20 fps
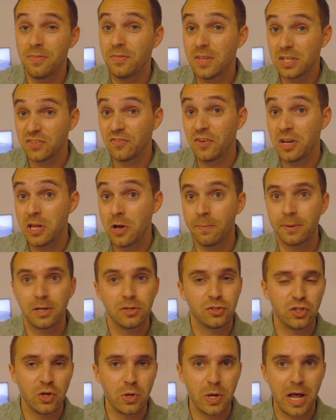In this video, I'm going to
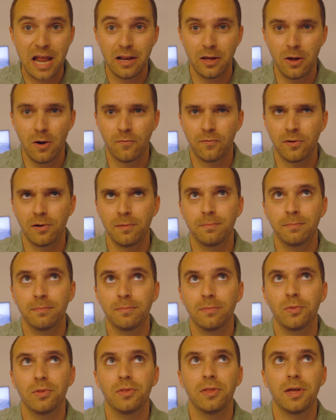show you how to go from
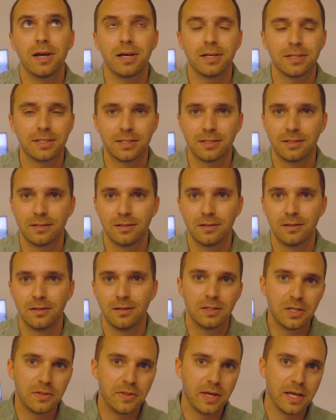this to